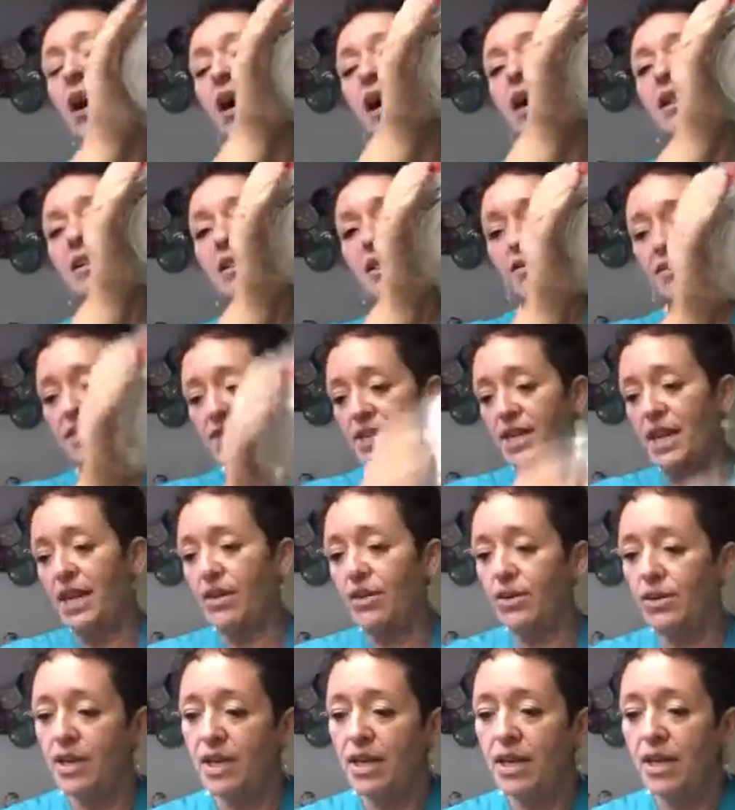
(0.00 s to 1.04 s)
I love this
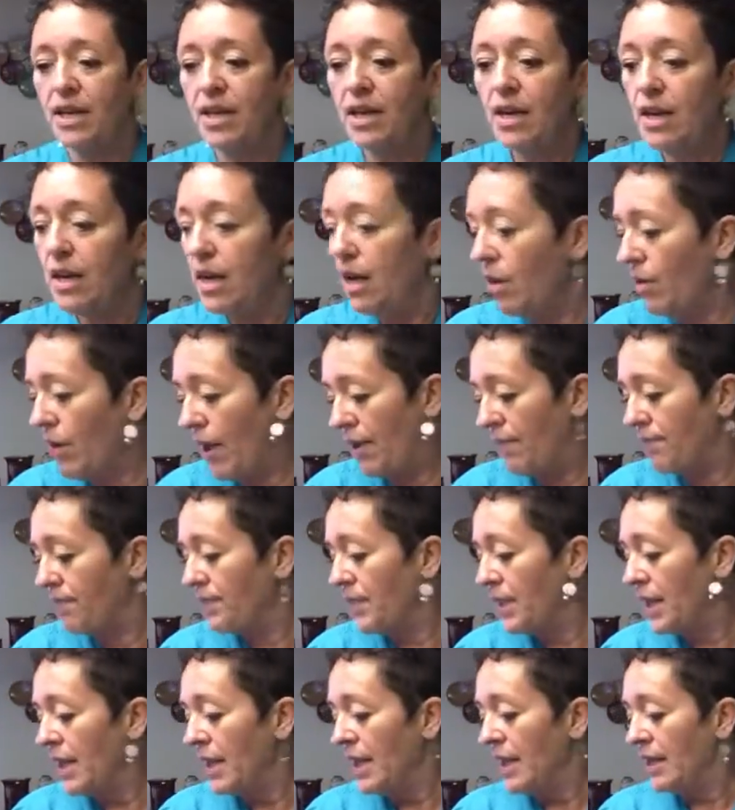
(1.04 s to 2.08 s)
candle. Okay,
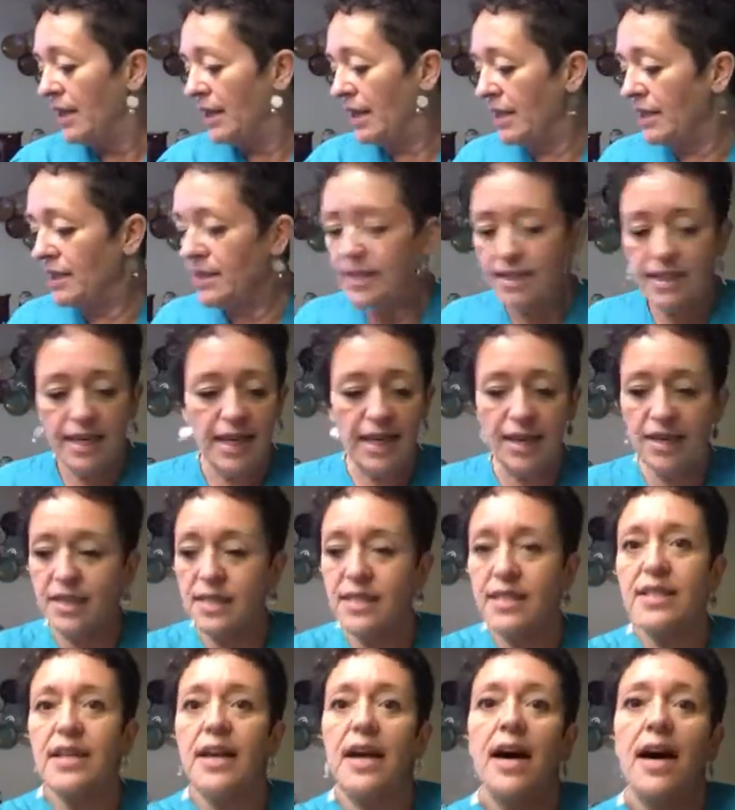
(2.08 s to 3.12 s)
that's
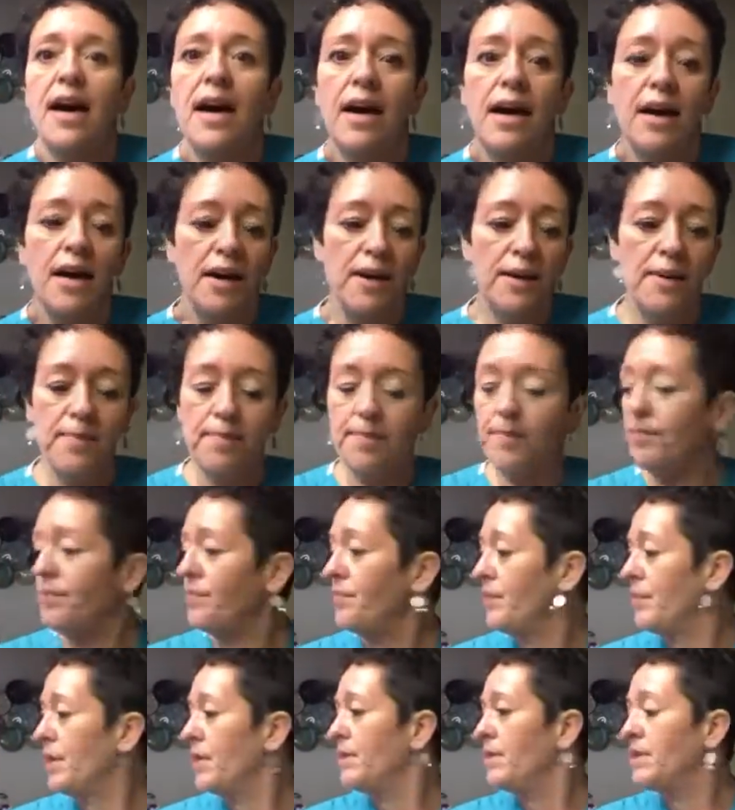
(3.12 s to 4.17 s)
it.
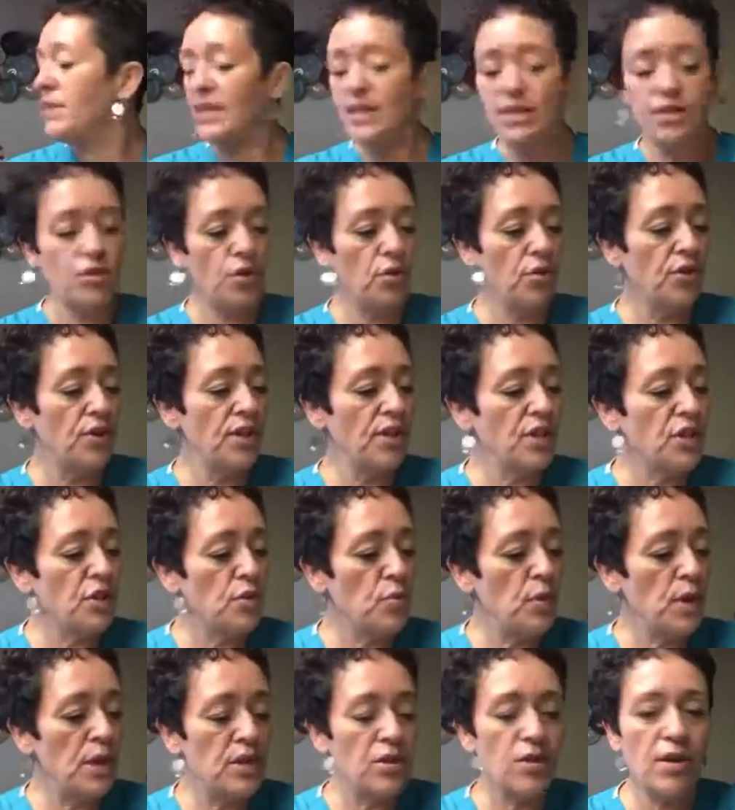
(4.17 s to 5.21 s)
Let me see. So
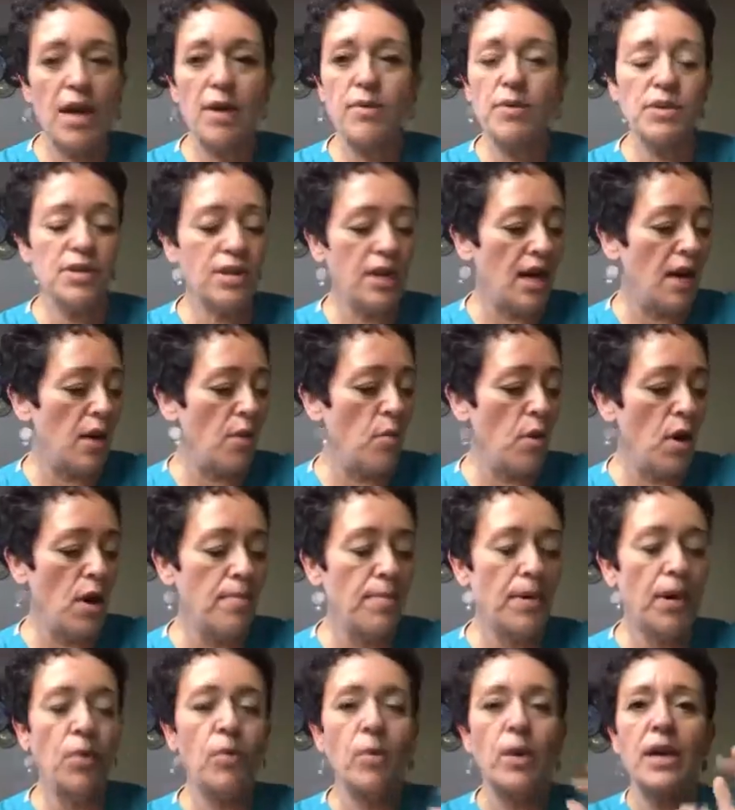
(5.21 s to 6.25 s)
this week, so that was
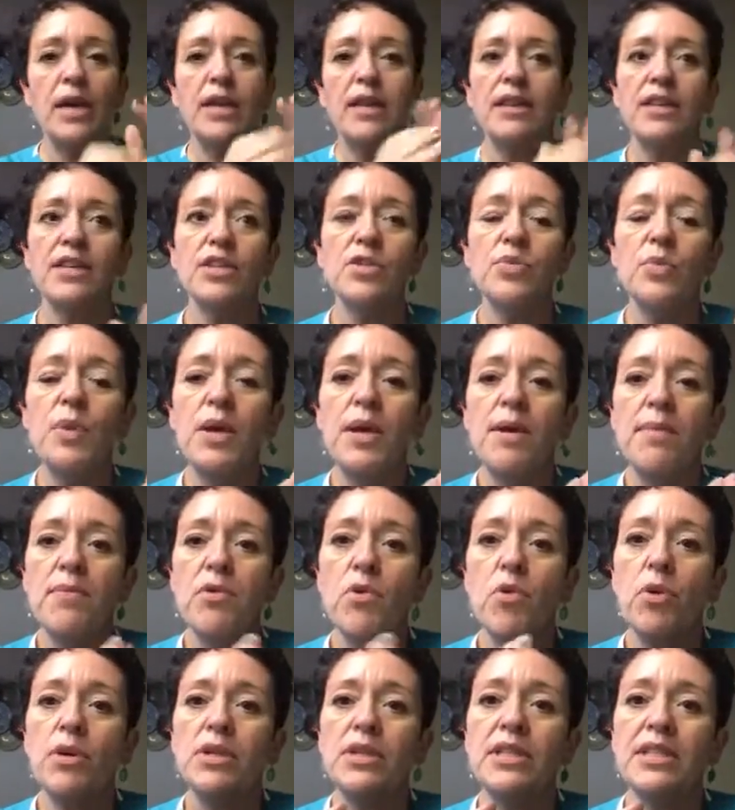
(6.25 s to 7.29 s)
Walmart week. This week I'm
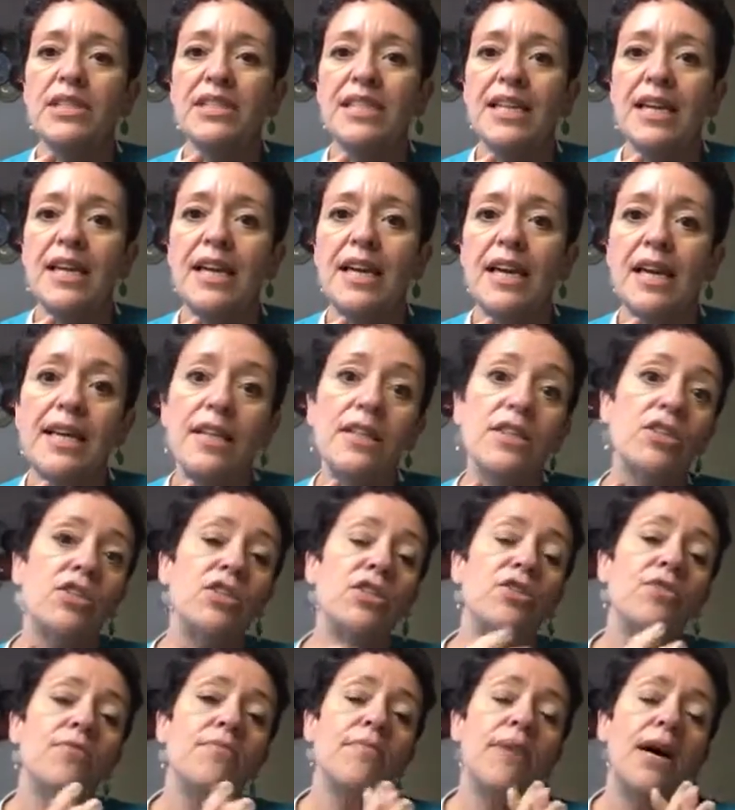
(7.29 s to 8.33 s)
going to dig
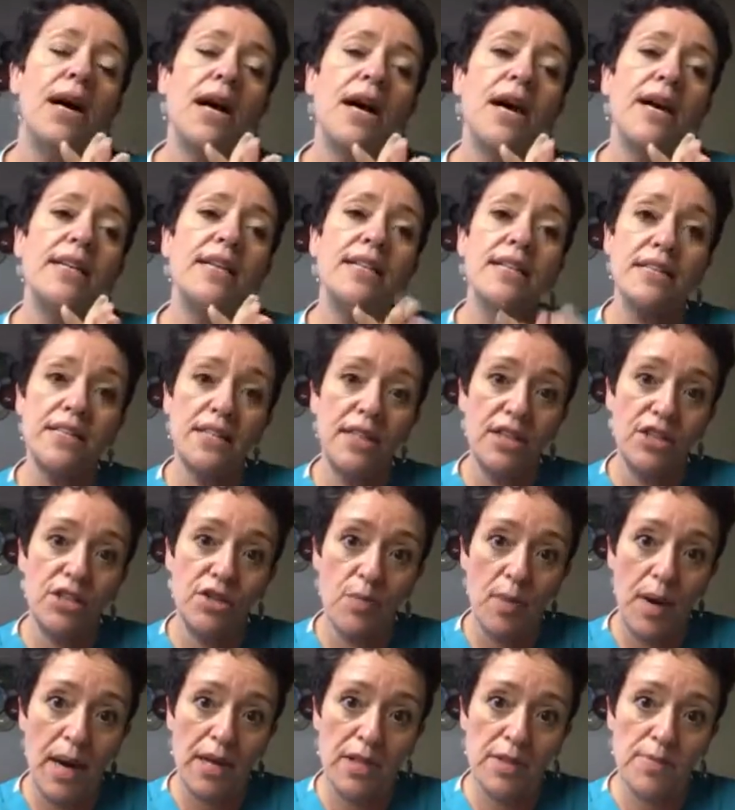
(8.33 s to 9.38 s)
into my
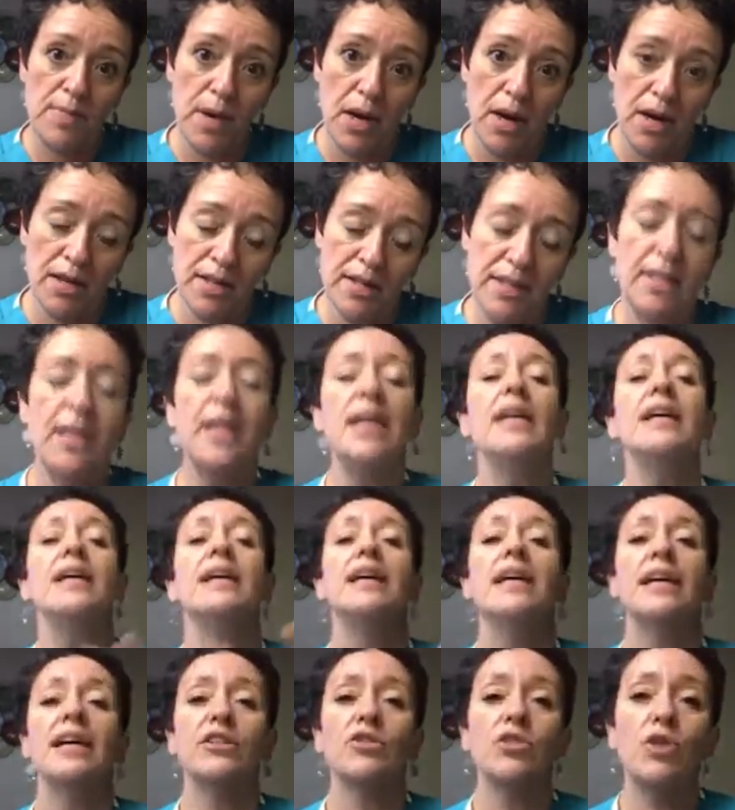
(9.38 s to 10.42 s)
Destination Wax box
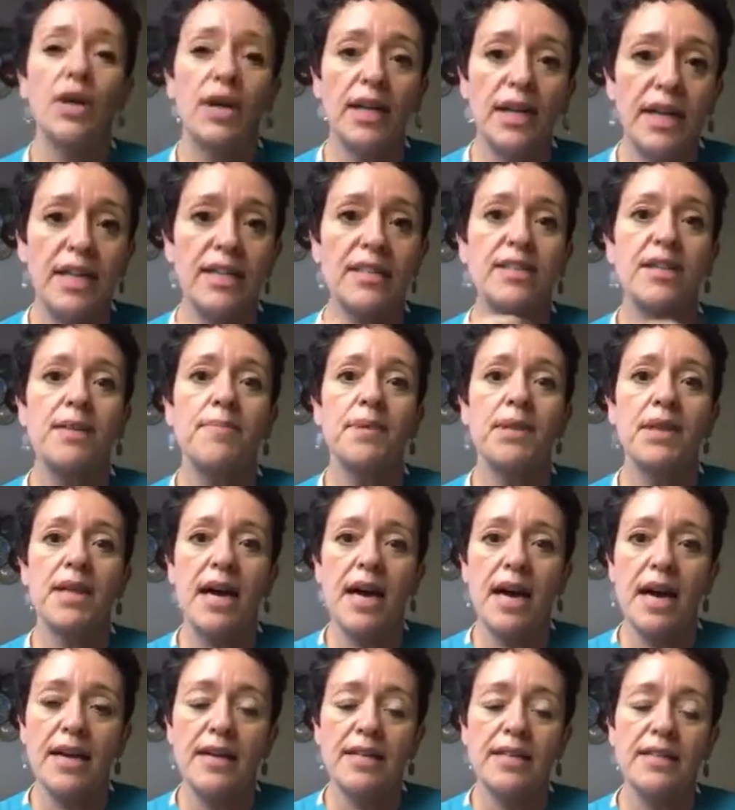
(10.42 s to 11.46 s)
and try to get some of
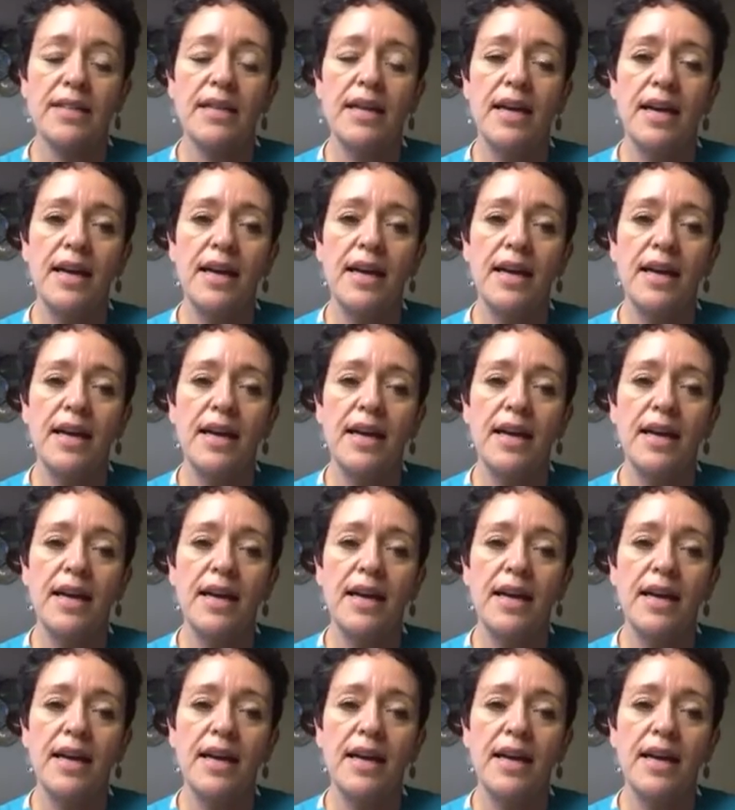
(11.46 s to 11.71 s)
that.